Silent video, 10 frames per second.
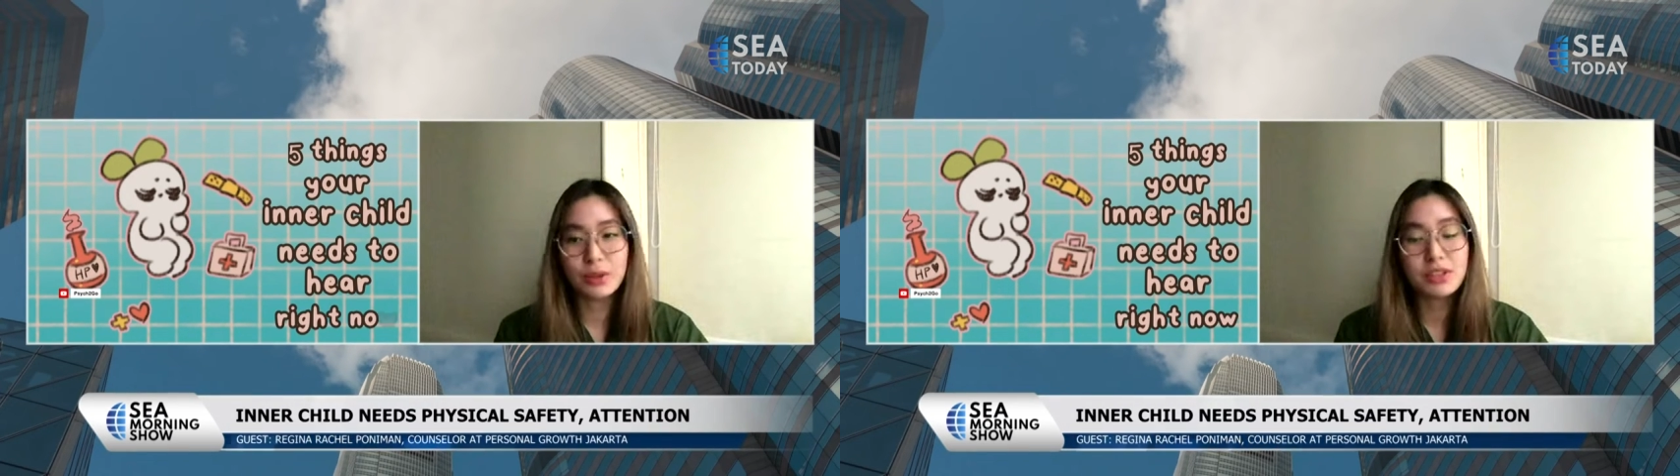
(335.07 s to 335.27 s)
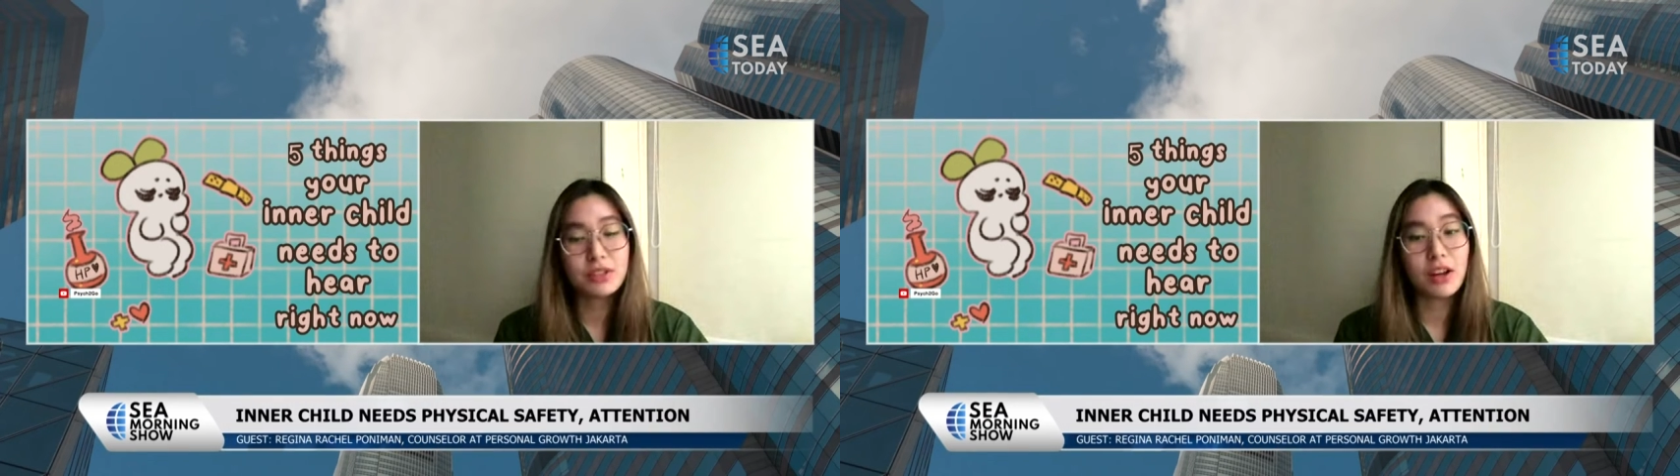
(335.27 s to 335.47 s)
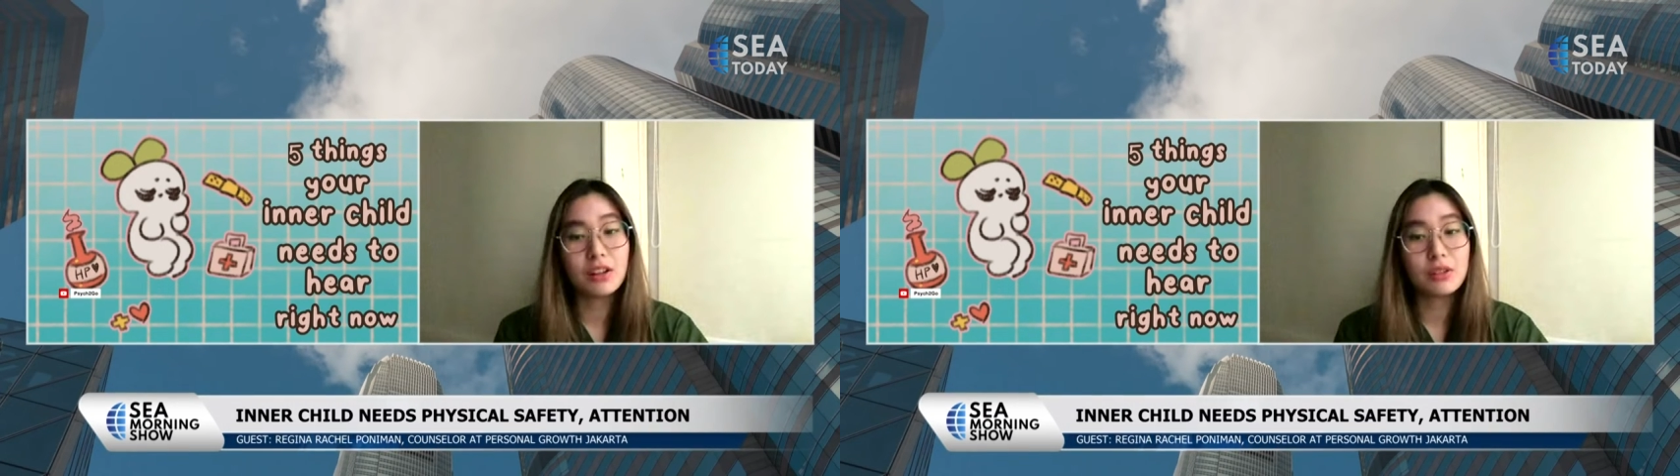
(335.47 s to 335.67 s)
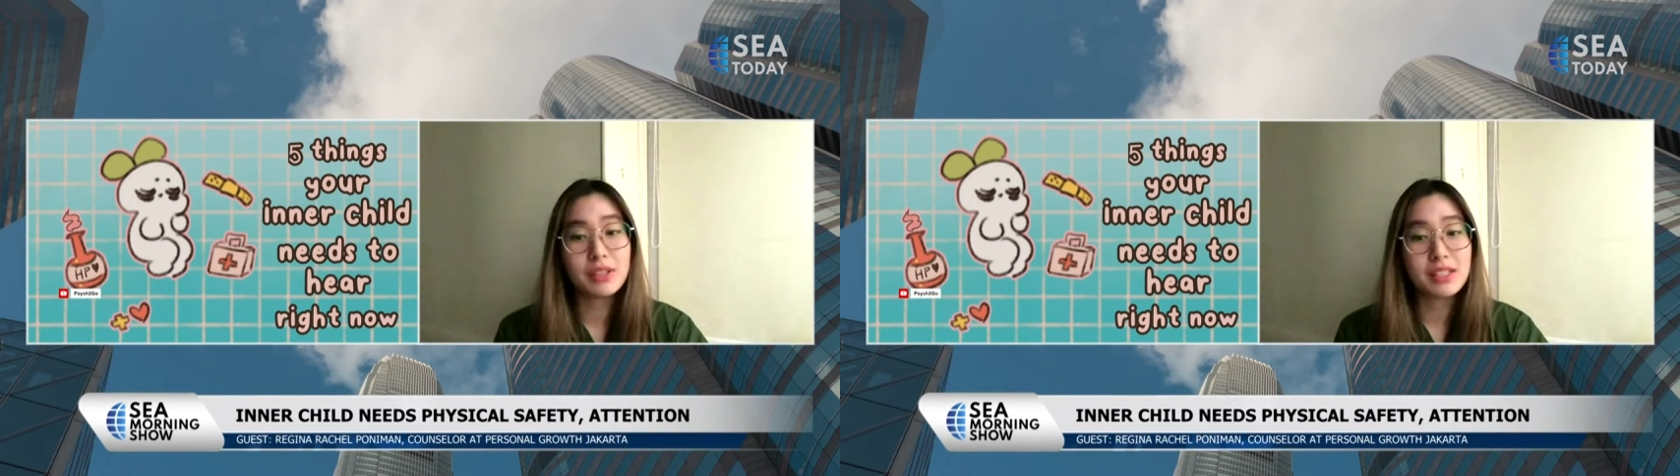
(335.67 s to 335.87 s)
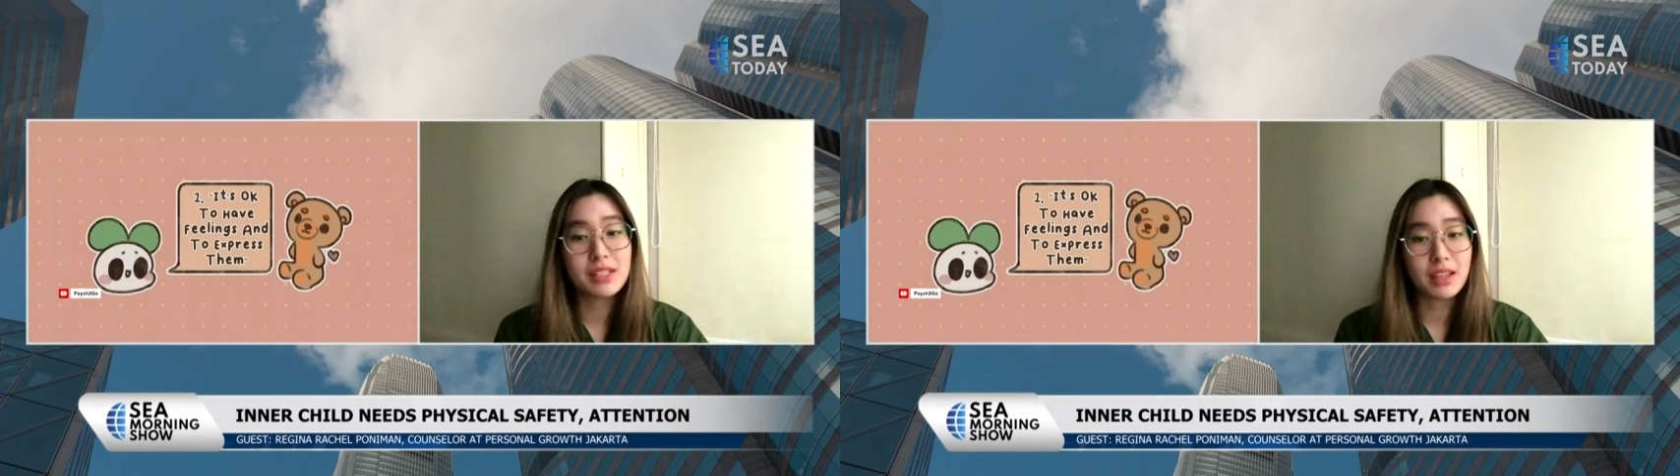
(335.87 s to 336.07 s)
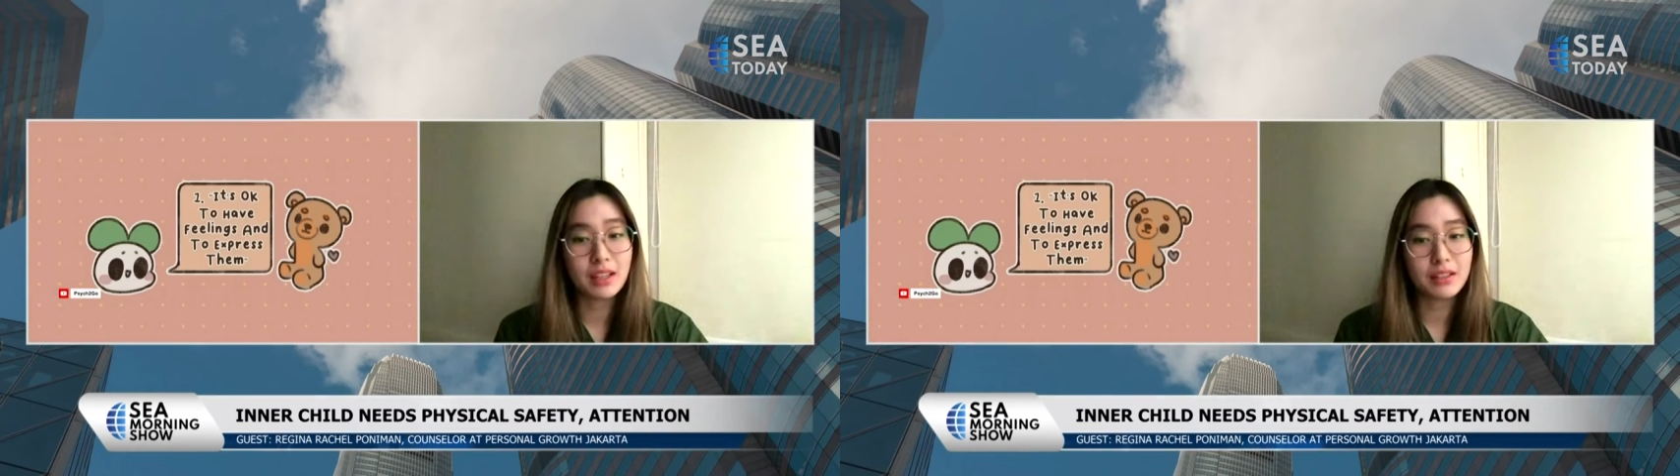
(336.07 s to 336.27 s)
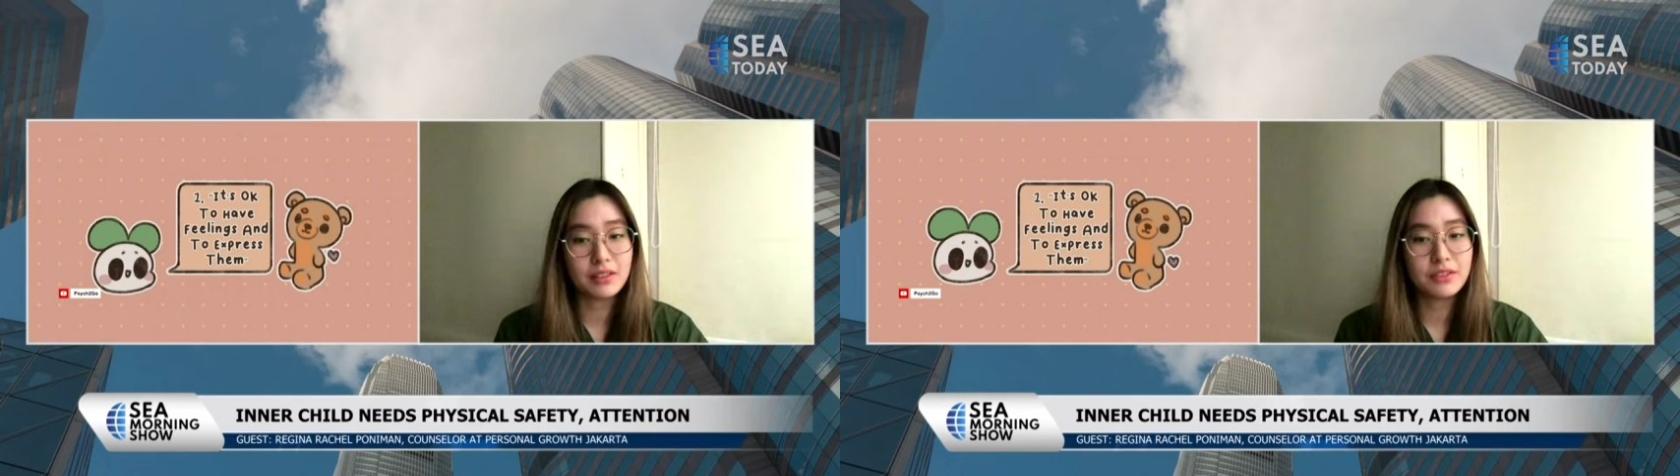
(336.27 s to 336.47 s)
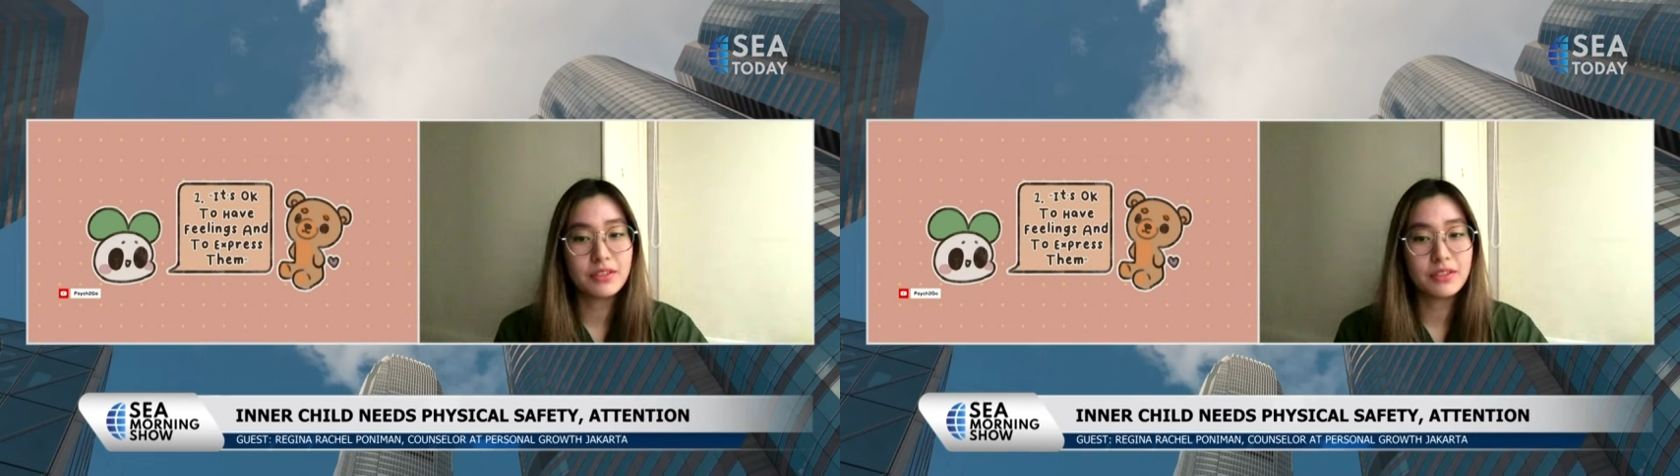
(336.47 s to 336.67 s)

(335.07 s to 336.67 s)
So it's not always negative.